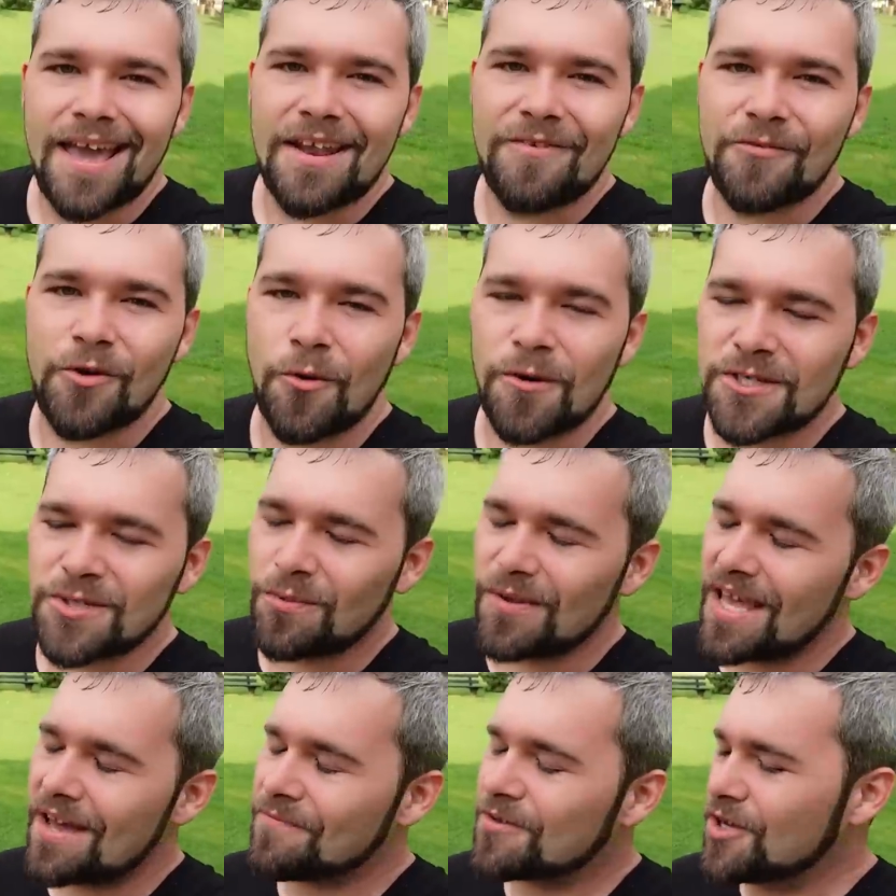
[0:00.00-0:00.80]
And of course,
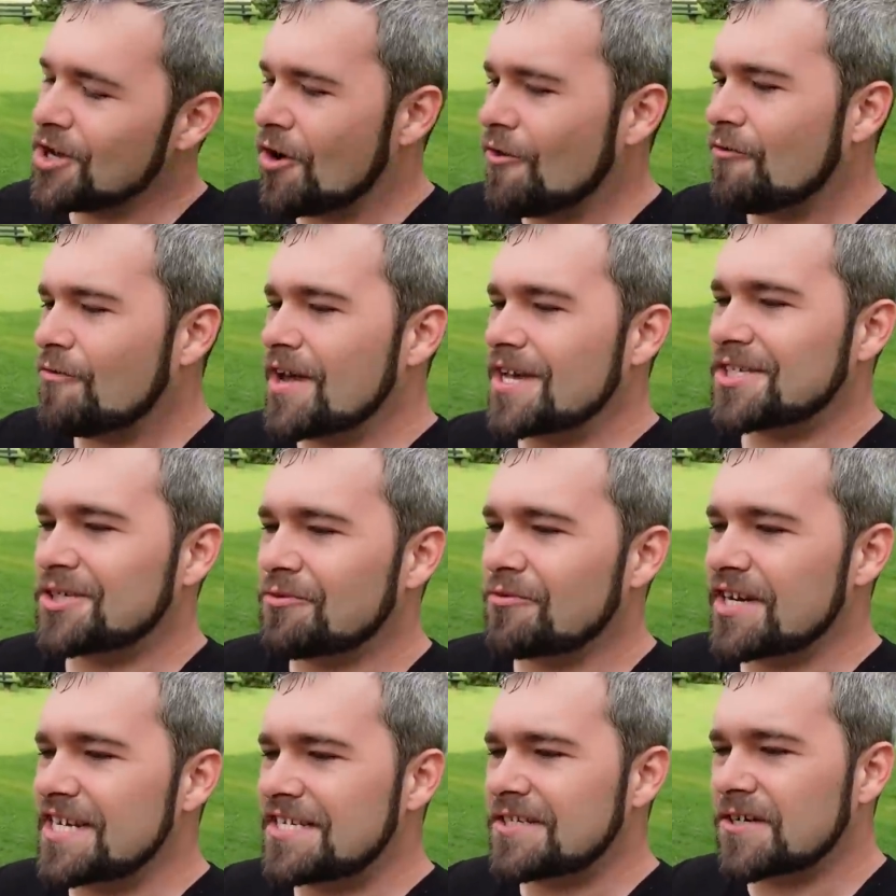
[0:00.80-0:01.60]
we have Go Fest
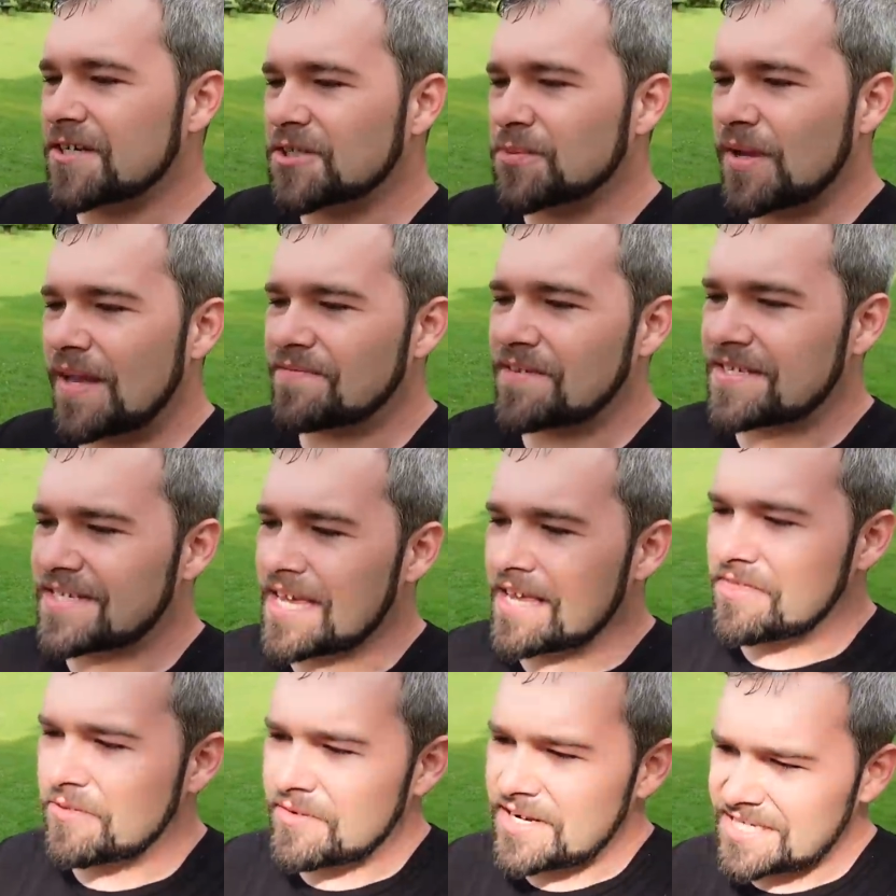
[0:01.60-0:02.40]
research. We have to
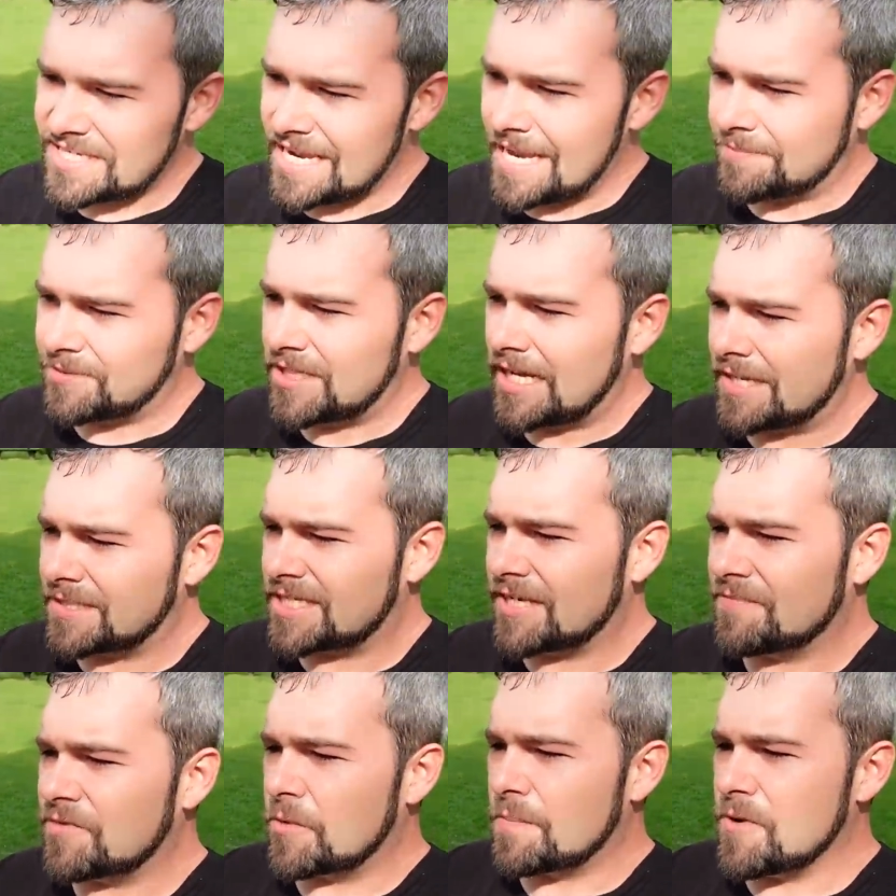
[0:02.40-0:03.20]
take three
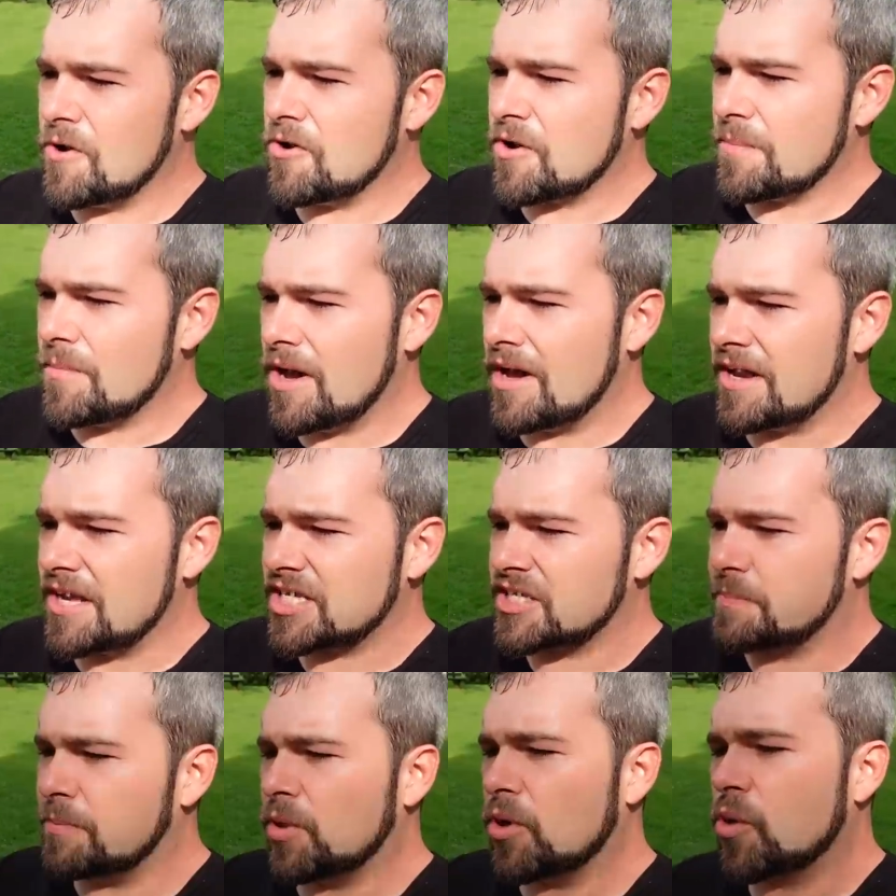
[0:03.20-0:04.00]
snapshots of your Pokemon,
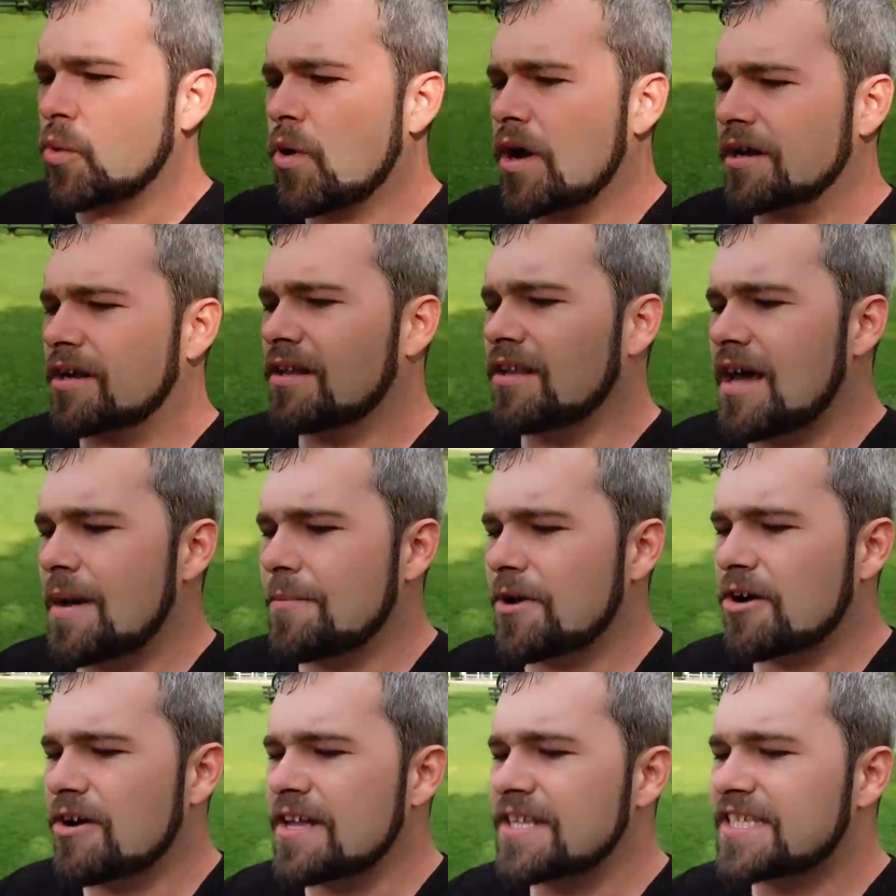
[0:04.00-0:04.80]
explore one
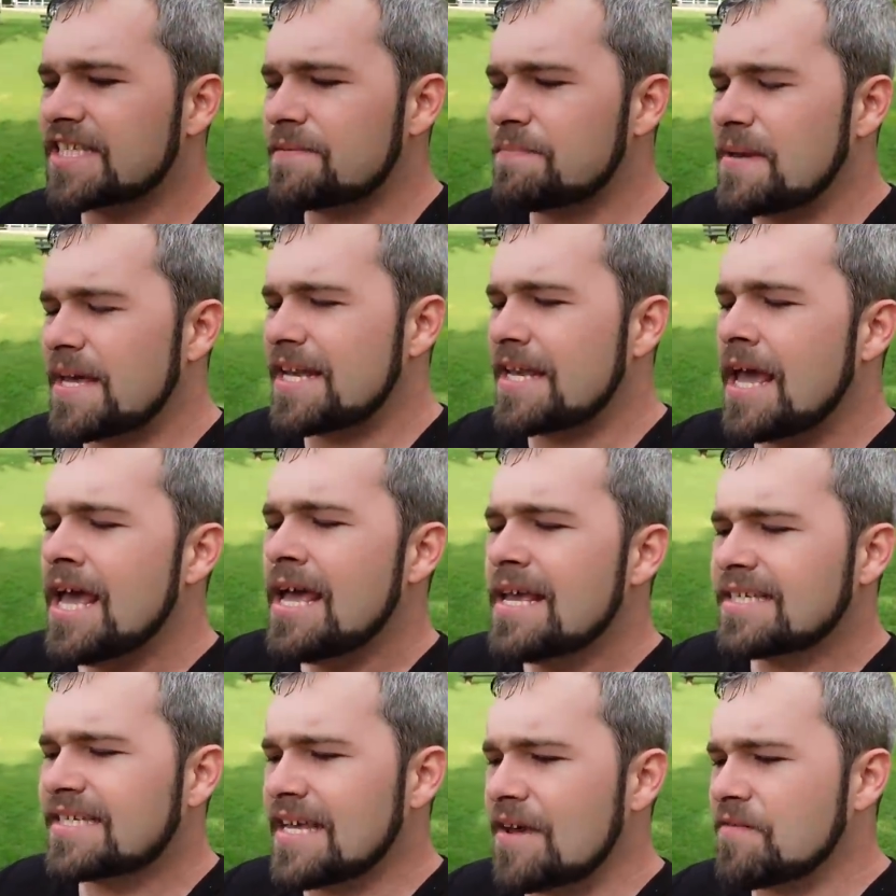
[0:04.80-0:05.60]
kilometer, and spin
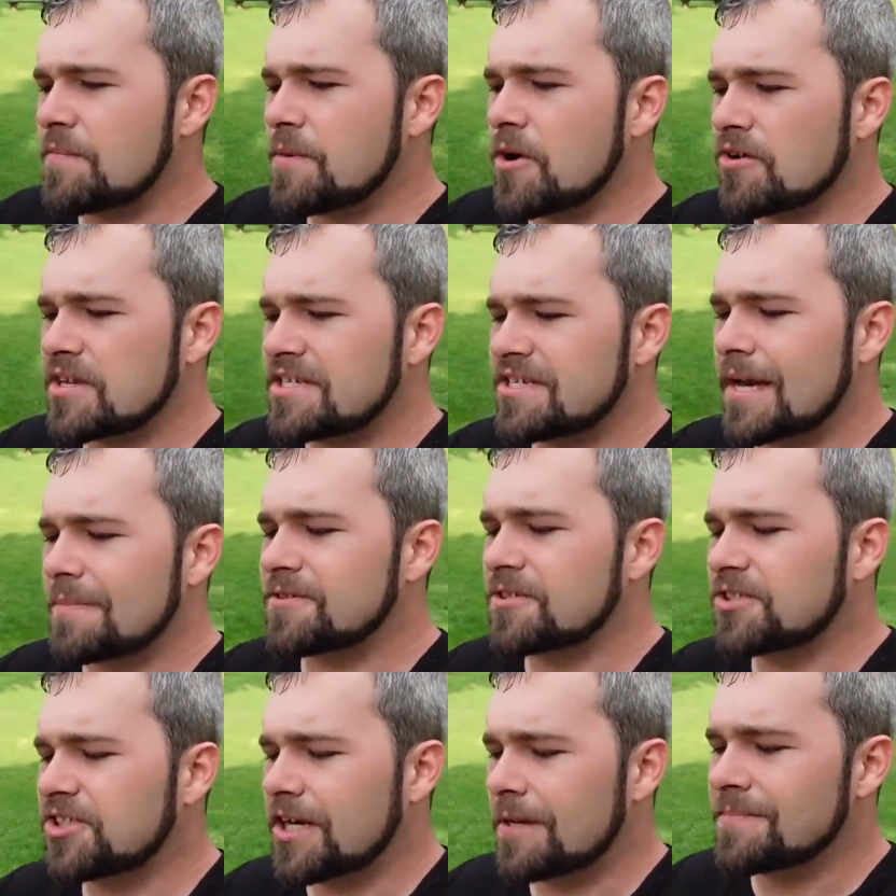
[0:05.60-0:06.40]
seven Pokestops
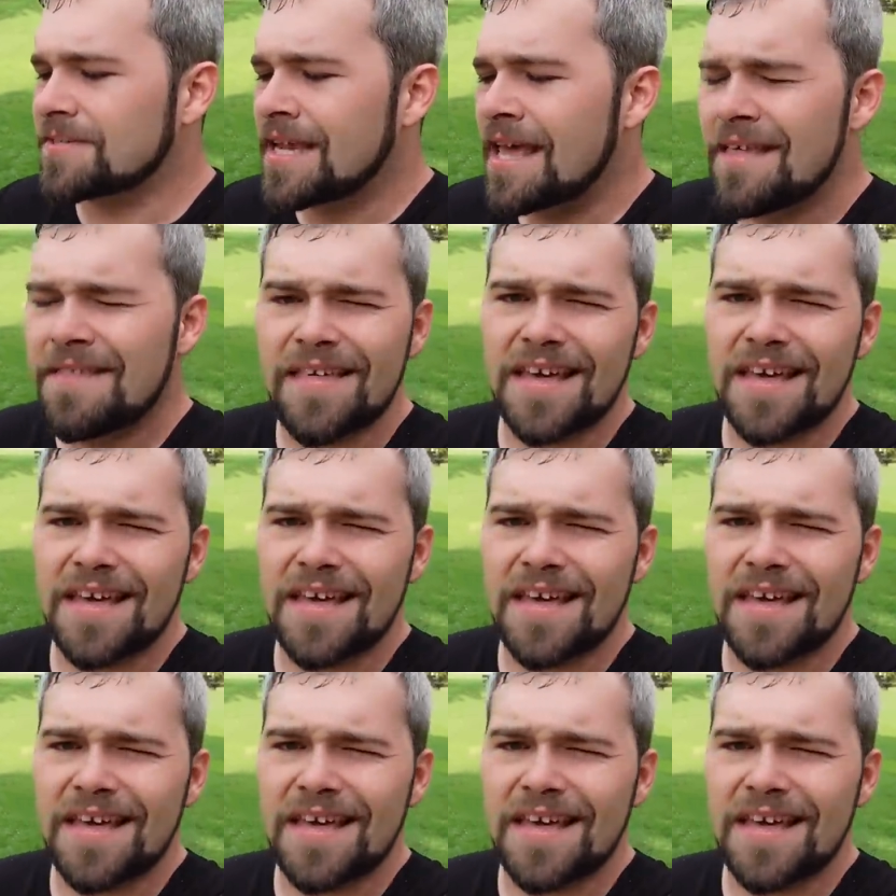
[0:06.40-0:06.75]
or gems.